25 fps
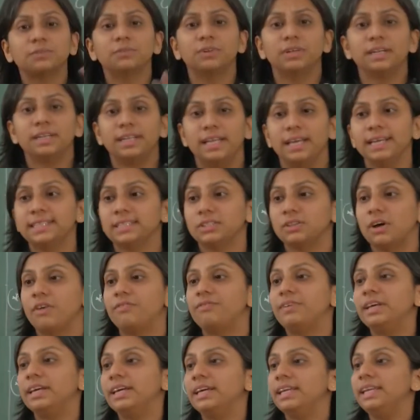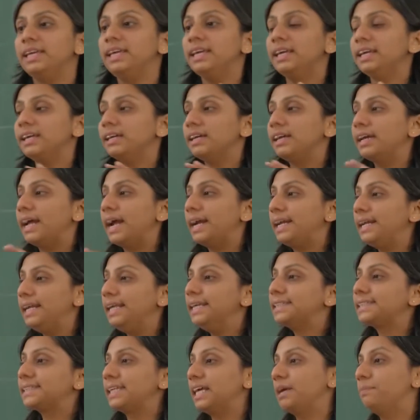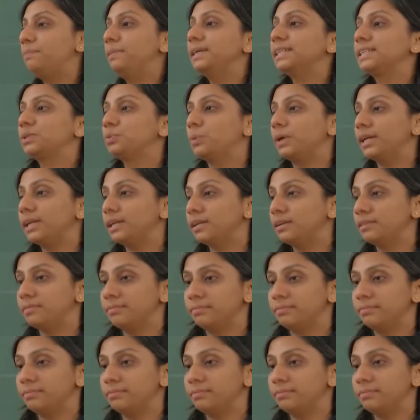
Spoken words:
vertex of degree at least k plus 1.